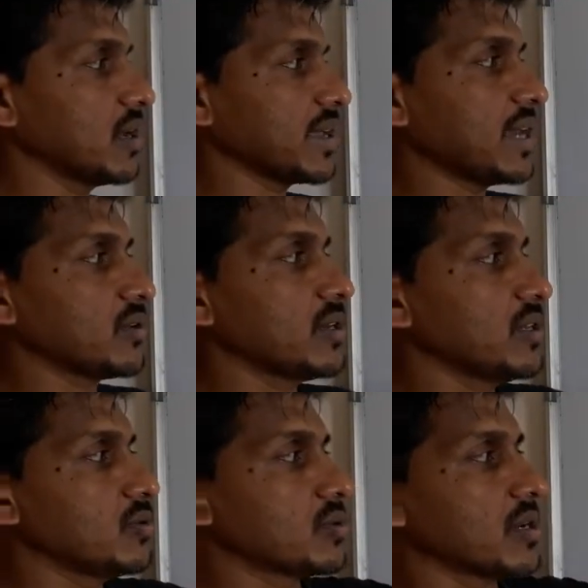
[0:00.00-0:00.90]

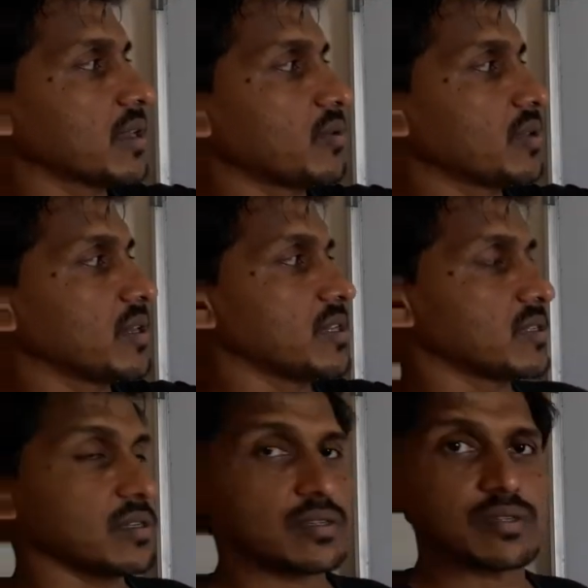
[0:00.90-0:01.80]
calculating neutral grounding
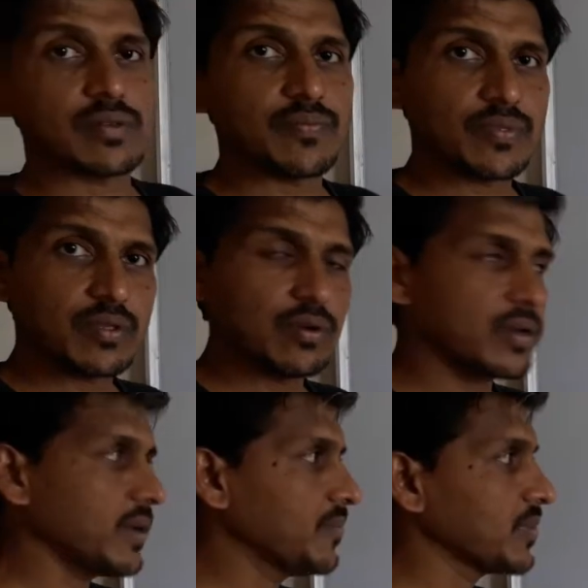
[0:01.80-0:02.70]
resistance.
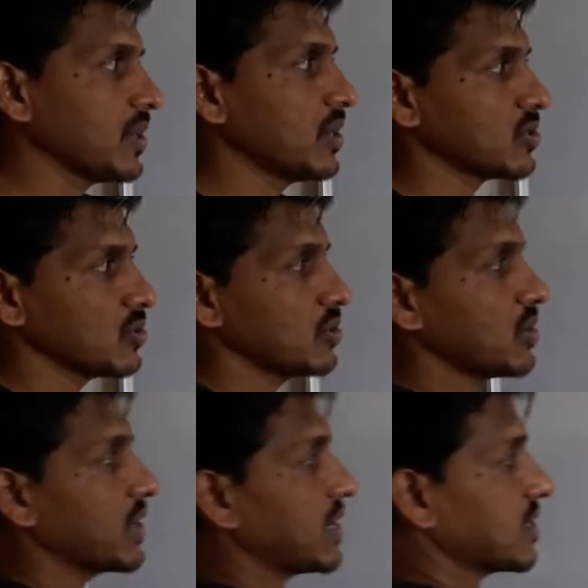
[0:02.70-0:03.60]
Okay, so you
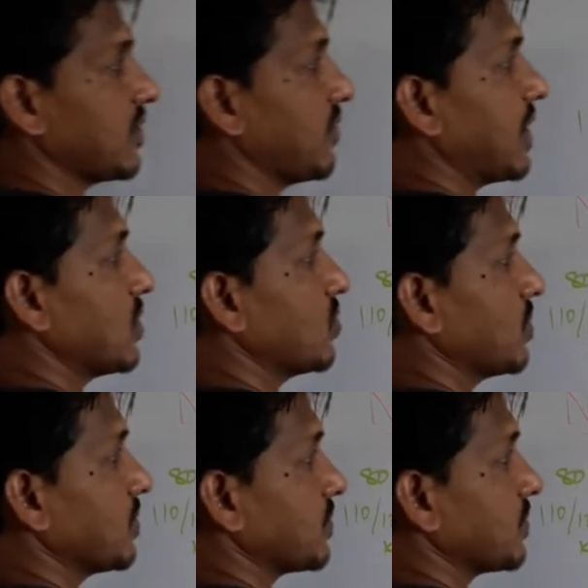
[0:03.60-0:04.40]
will get some value.